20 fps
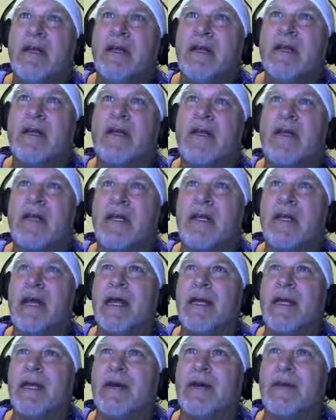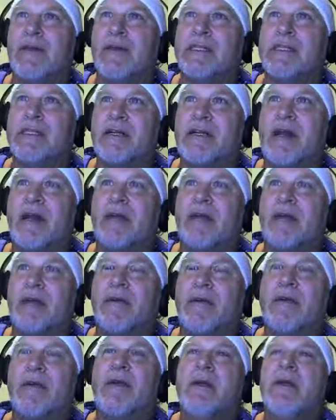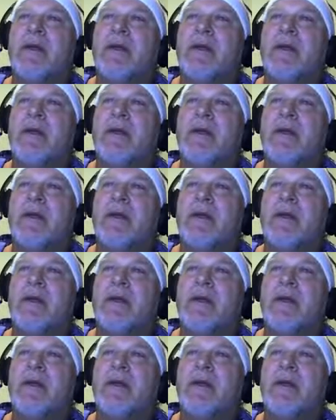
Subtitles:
You're looking at it on the $10 bill.